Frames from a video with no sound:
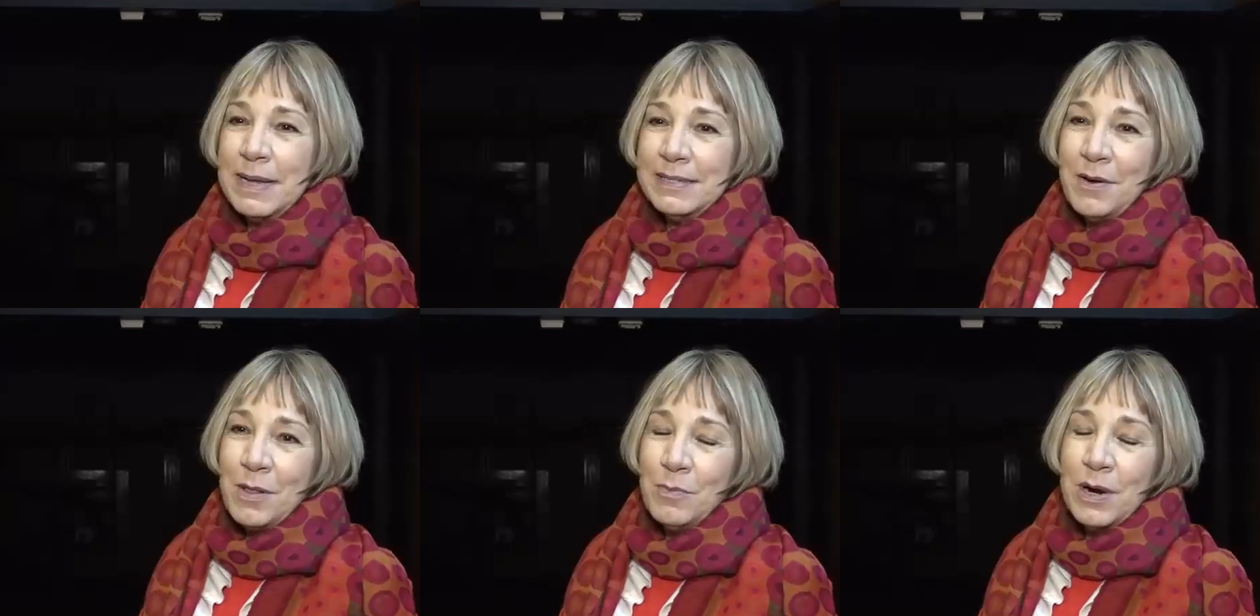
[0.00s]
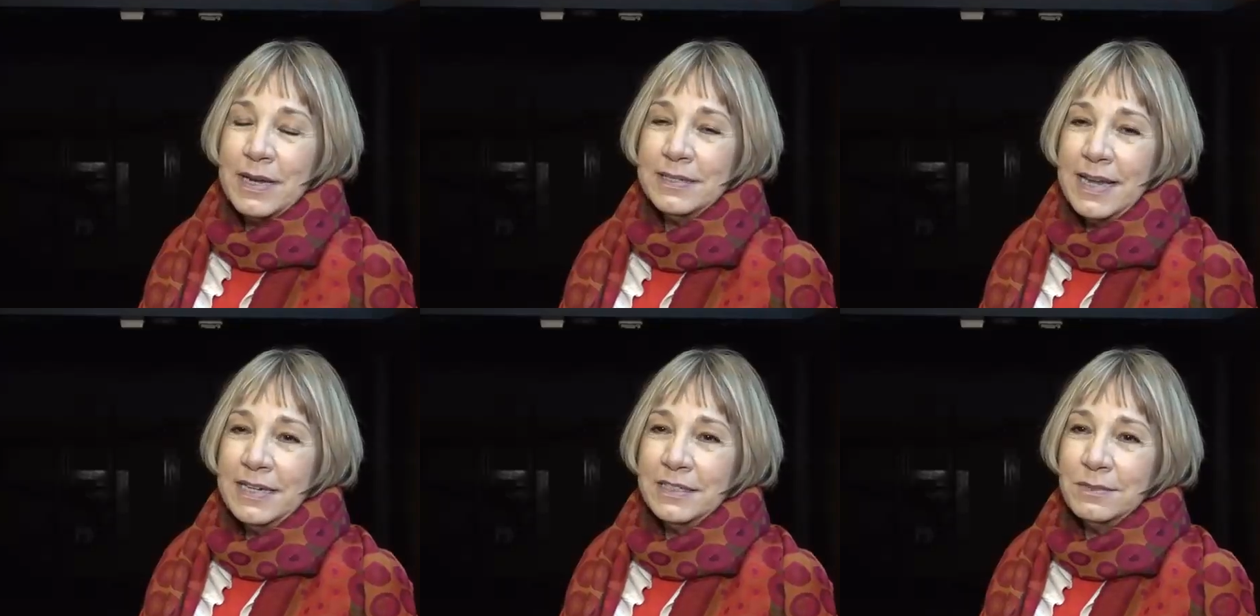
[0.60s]
makes it all the more
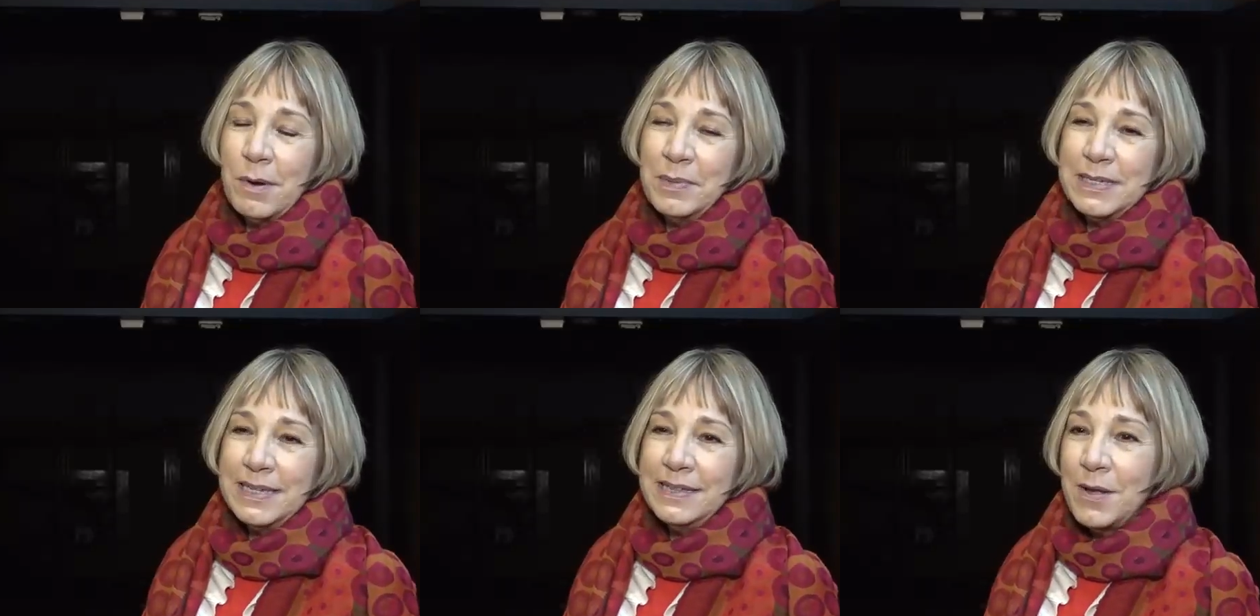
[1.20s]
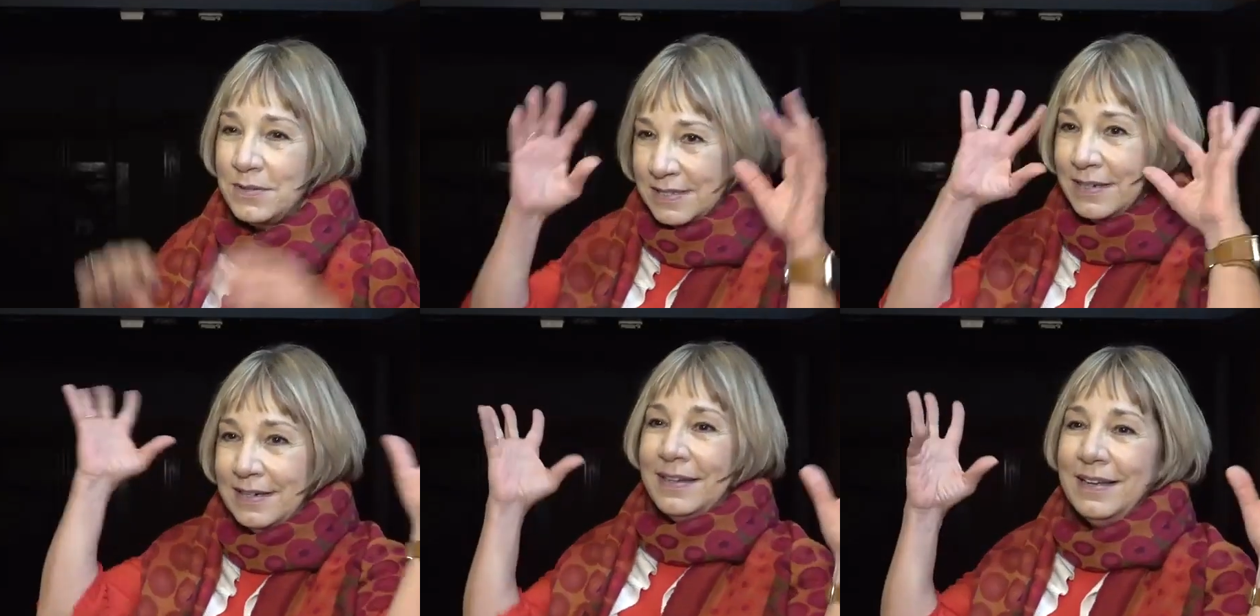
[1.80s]
contagious when we see those
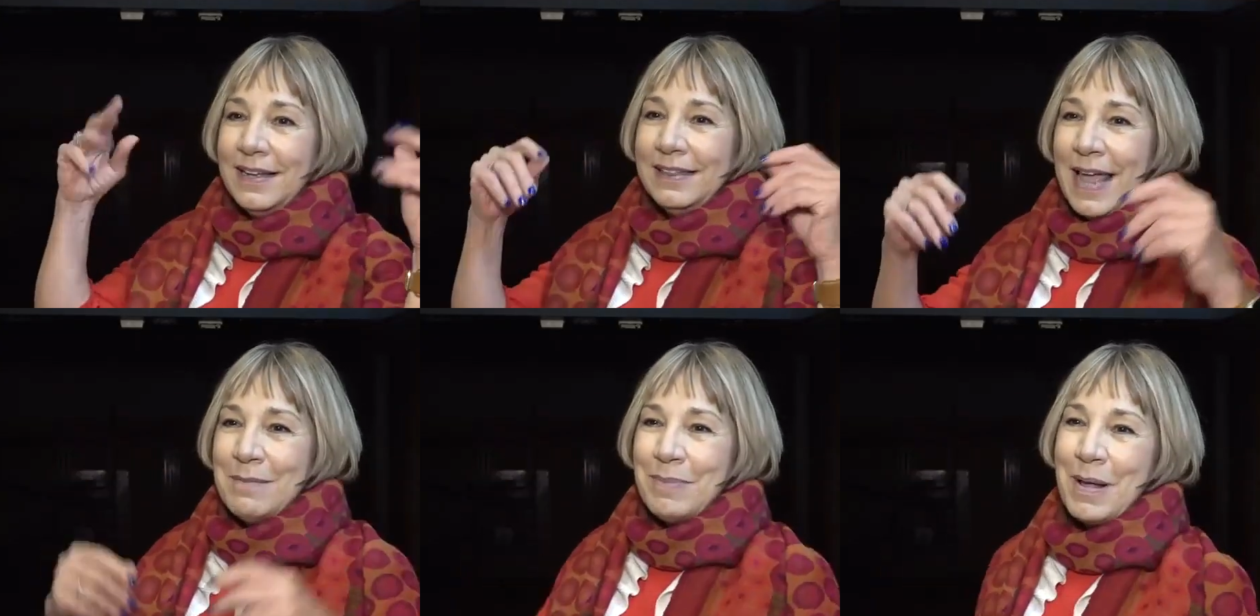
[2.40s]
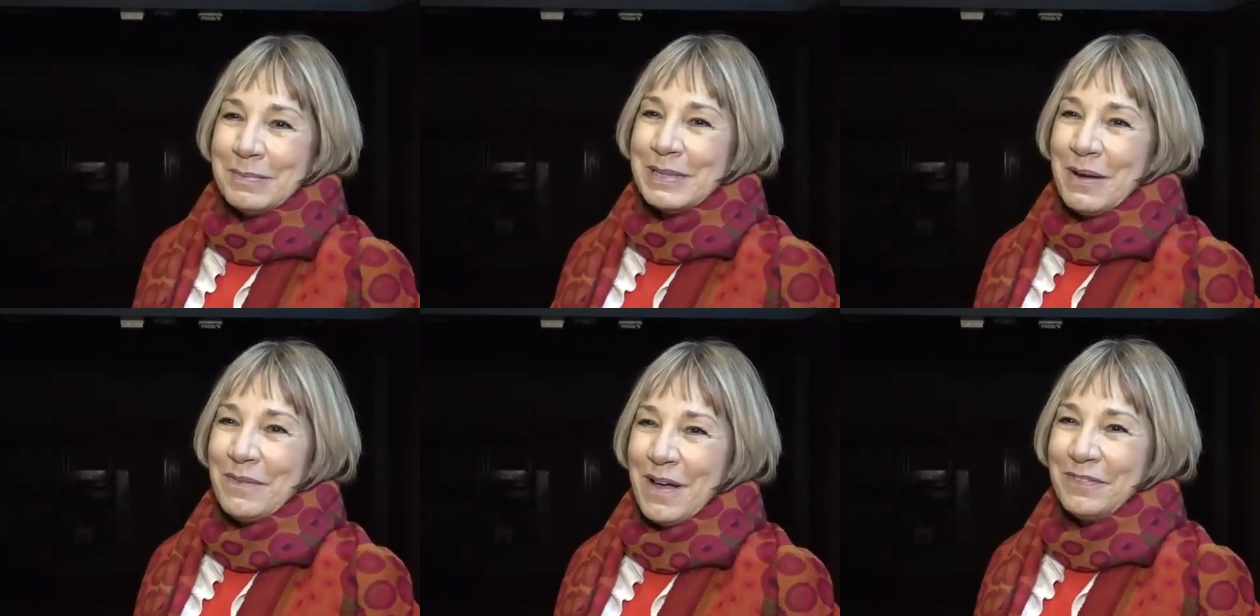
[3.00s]
light bulbs
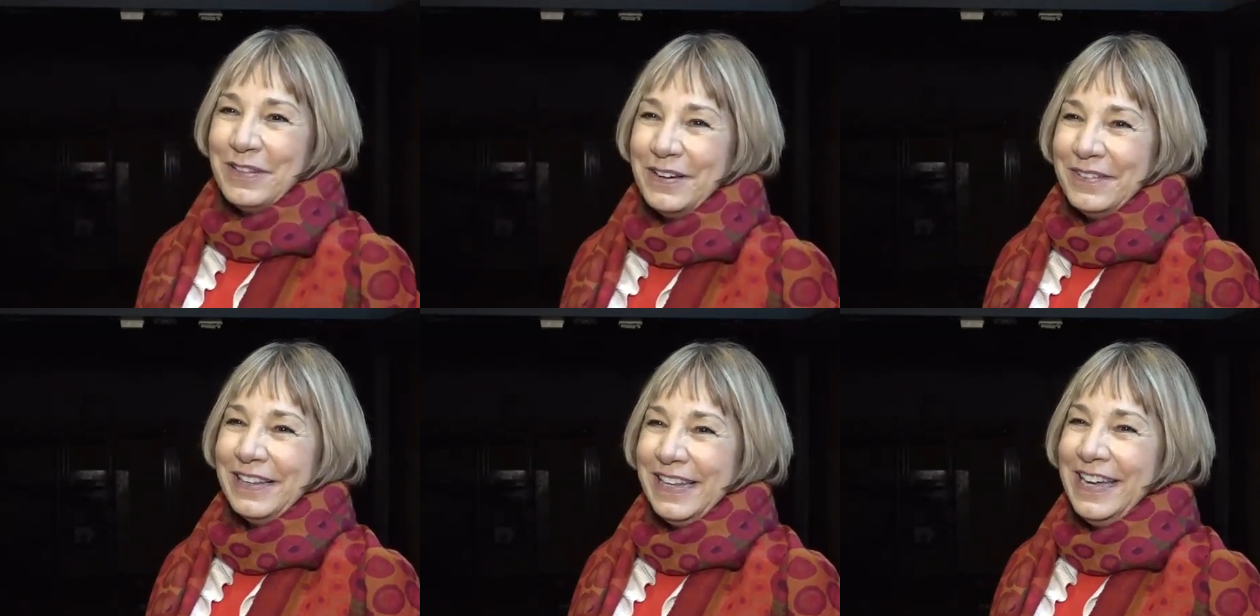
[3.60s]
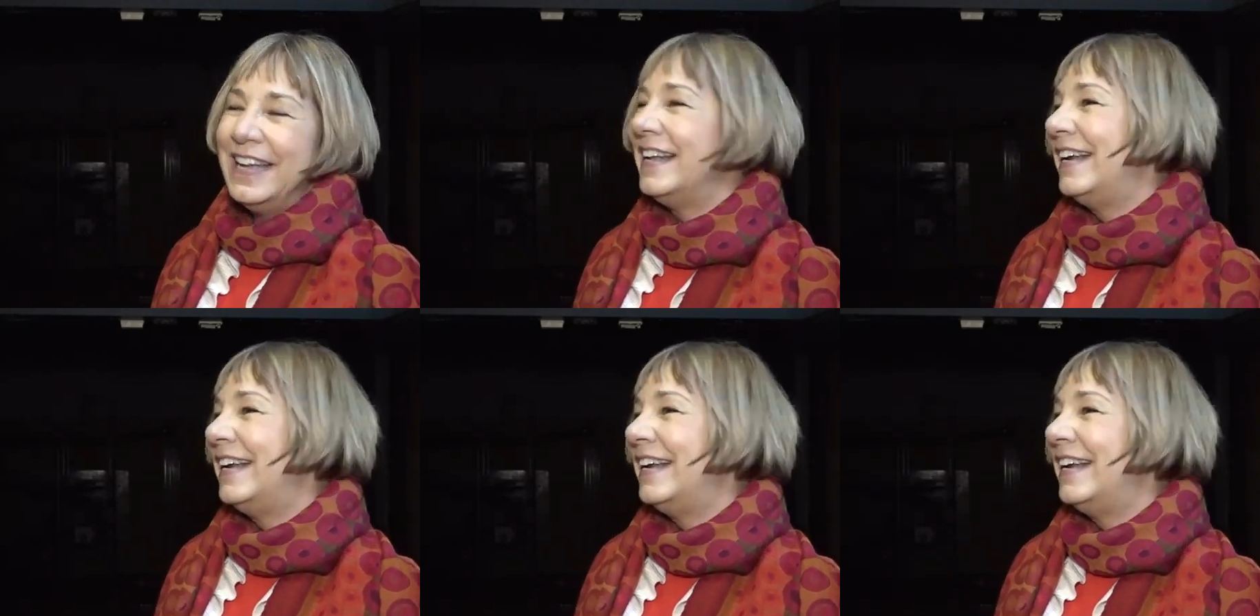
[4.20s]
go off, literally.